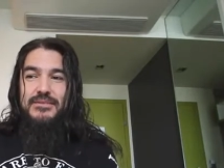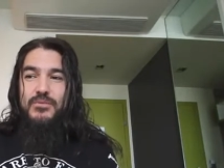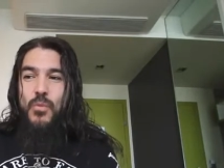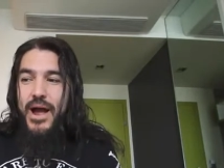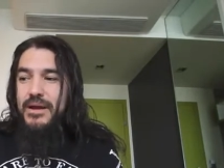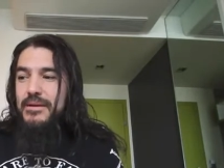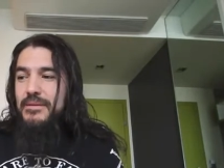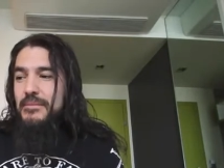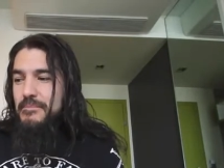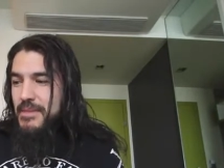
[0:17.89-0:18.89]
white
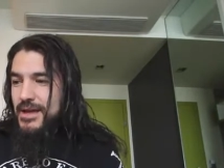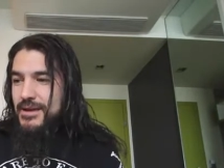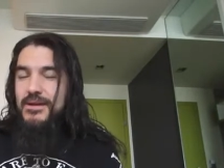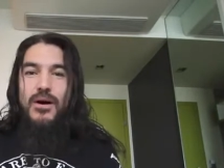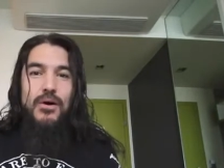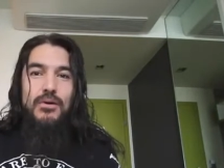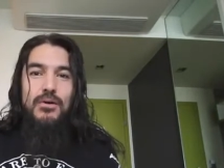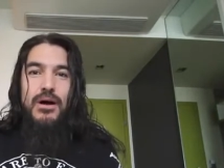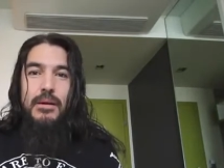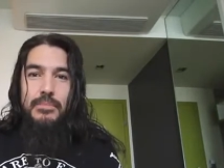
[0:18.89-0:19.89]
men
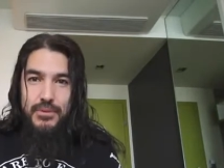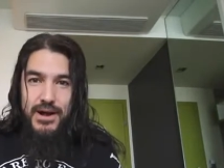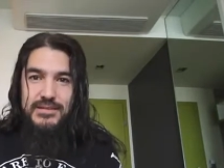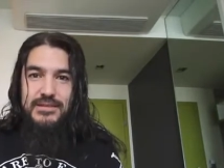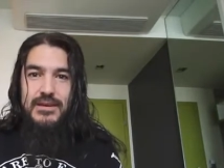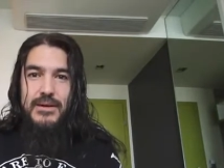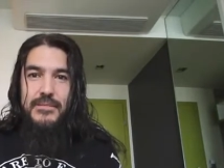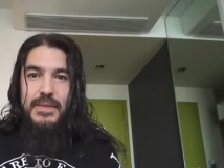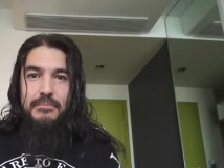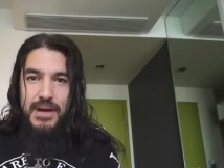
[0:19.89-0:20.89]
aren't oppressed
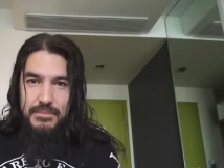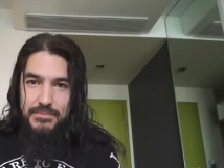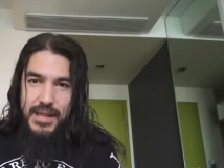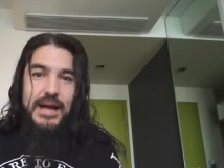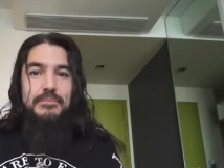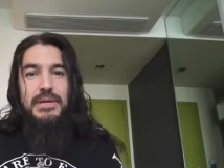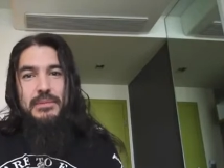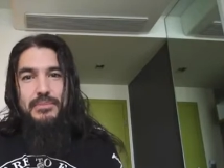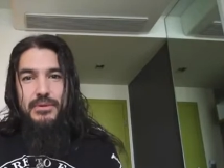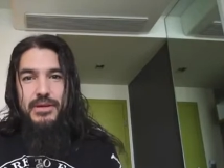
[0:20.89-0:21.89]
by black
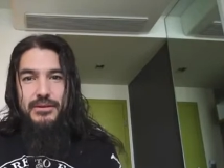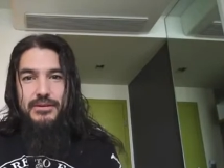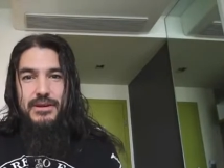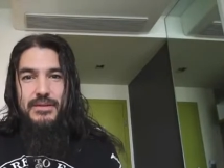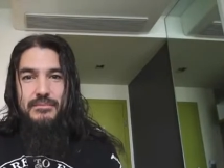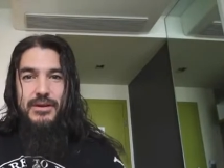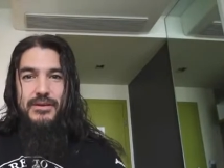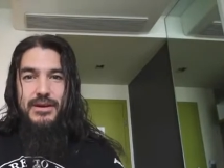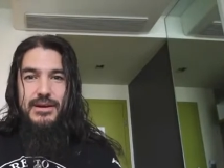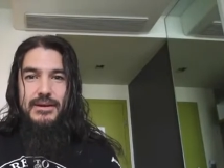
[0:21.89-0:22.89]
people here in
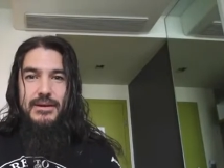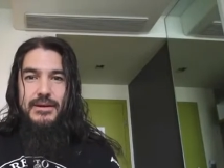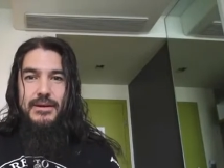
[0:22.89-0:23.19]
America.